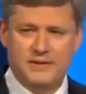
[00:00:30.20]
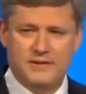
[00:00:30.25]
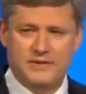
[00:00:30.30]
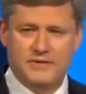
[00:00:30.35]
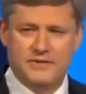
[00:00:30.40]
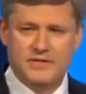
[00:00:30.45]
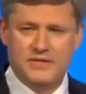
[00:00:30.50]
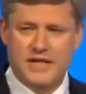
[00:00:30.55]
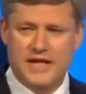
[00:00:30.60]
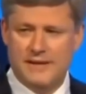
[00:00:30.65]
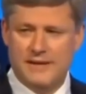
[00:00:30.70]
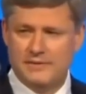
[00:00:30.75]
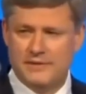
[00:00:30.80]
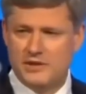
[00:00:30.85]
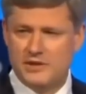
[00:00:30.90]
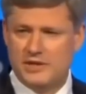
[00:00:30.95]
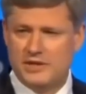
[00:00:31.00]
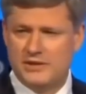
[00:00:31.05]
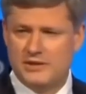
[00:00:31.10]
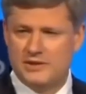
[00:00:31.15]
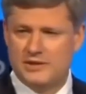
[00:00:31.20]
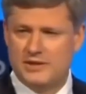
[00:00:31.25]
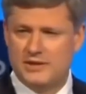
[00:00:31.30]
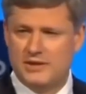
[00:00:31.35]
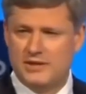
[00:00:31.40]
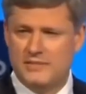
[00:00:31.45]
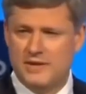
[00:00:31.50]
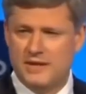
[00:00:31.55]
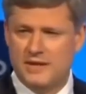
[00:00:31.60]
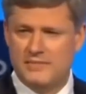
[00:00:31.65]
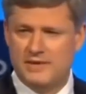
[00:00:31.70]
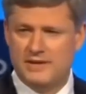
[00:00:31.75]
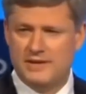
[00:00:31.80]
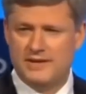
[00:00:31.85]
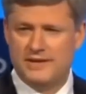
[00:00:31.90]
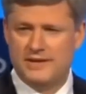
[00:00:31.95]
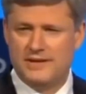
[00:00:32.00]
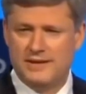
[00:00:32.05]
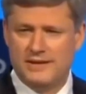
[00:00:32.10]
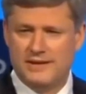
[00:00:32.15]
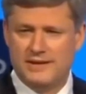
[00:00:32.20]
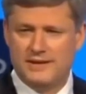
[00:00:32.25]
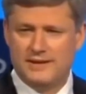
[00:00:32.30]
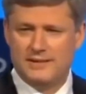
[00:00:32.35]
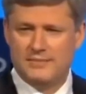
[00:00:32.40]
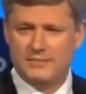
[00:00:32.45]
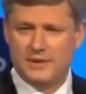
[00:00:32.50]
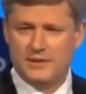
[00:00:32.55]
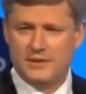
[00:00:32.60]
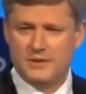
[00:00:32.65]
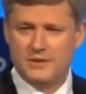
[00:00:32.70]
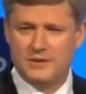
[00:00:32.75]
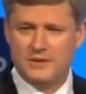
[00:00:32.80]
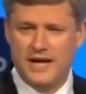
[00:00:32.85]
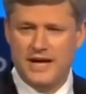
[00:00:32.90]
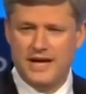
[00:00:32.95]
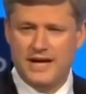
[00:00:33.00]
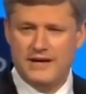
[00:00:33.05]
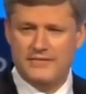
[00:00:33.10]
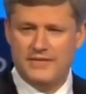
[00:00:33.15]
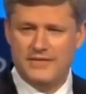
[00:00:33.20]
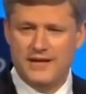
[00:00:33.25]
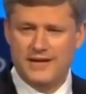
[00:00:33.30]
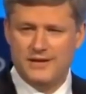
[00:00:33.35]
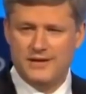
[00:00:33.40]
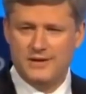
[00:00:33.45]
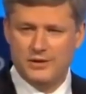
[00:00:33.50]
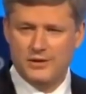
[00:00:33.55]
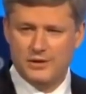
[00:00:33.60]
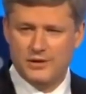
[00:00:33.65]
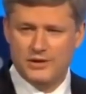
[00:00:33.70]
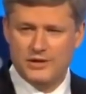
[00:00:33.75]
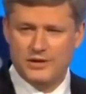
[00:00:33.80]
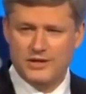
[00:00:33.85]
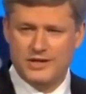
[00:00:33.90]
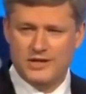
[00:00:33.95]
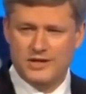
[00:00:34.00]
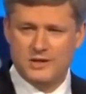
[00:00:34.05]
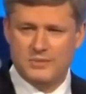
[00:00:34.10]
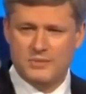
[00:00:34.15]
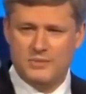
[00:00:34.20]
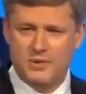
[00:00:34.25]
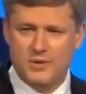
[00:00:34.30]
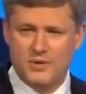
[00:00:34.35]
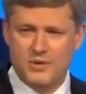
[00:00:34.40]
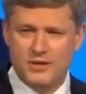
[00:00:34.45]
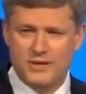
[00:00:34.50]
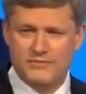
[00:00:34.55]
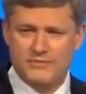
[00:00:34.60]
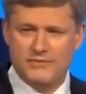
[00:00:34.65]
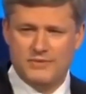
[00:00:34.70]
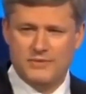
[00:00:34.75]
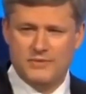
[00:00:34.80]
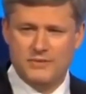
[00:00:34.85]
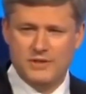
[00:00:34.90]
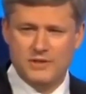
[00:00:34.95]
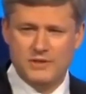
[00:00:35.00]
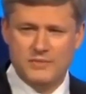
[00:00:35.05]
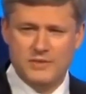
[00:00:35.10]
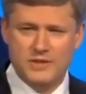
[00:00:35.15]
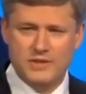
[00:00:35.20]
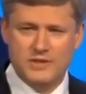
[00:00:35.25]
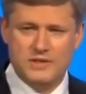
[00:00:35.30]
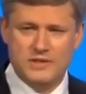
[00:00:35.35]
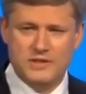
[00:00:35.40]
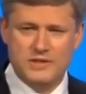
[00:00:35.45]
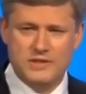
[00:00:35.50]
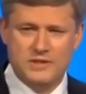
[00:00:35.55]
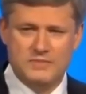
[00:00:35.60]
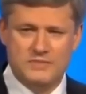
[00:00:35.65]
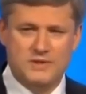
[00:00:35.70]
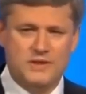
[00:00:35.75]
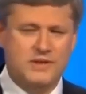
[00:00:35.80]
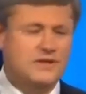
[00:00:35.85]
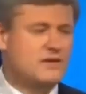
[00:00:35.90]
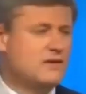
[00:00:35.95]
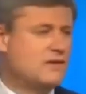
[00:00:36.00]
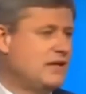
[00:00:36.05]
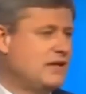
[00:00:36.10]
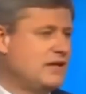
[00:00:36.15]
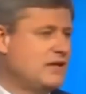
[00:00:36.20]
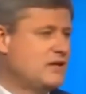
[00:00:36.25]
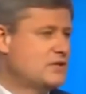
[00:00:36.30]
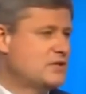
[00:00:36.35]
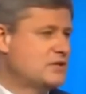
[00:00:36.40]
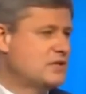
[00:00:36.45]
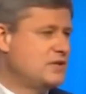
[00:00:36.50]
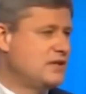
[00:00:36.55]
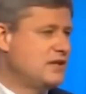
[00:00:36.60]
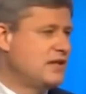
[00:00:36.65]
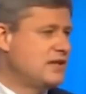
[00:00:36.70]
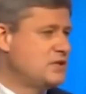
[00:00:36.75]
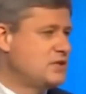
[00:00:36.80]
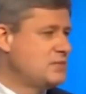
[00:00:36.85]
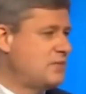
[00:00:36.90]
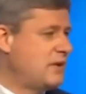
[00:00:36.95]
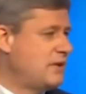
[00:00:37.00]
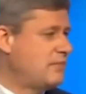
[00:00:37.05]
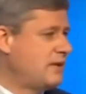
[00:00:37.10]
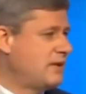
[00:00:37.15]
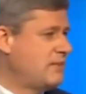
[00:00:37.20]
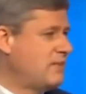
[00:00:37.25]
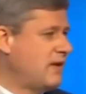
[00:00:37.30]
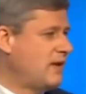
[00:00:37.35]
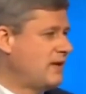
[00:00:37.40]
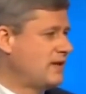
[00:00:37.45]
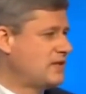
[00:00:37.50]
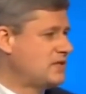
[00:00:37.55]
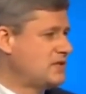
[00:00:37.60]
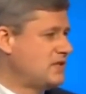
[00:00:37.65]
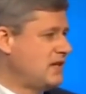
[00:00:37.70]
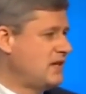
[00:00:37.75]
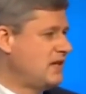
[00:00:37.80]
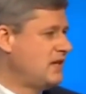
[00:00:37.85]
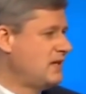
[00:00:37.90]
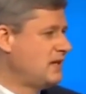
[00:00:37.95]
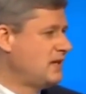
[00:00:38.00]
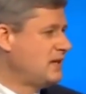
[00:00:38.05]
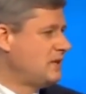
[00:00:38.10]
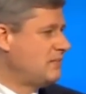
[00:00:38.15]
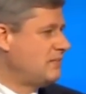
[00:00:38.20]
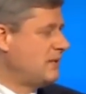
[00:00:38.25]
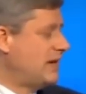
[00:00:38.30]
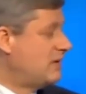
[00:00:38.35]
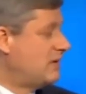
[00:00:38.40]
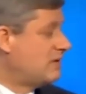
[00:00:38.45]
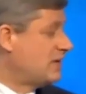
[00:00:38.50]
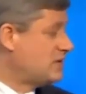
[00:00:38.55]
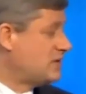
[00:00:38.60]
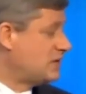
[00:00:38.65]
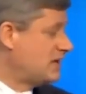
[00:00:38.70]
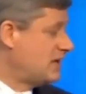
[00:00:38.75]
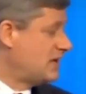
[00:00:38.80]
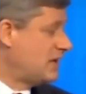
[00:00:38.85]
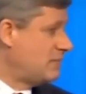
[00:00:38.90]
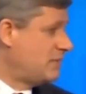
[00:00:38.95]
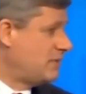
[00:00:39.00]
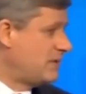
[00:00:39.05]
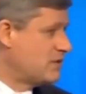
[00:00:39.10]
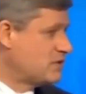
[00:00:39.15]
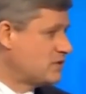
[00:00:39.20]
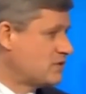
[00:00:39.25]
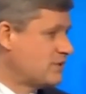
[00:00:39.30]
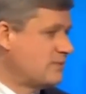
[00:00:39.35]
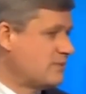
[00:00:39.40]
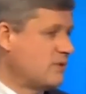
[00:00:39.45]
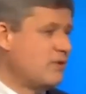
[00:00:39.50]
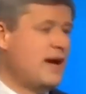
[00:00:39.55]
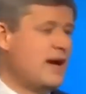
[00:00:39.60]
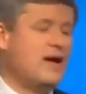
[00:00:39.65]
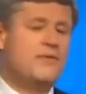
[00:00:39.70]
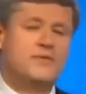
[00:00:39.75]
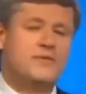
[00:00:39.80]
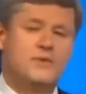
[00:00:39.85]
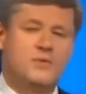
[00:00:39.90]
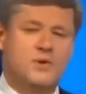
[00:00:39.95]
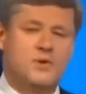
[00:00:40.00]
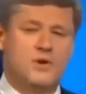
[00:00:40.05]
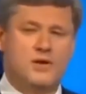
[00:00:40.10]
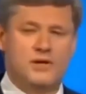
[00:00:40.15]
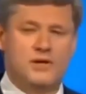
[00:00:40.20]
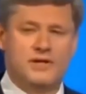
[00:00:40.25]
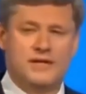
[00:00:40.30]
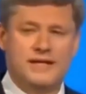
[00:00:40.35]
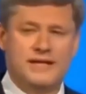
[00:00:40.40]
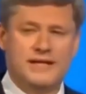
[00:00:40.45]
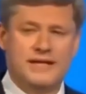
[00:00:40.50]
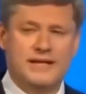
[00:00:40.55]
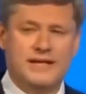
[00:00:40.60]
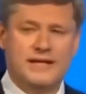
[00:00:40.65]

to have established it took commitment, but to have then nurtured it as a podium from which business and political leaders could nudge public policy by addressing their peers from around the world,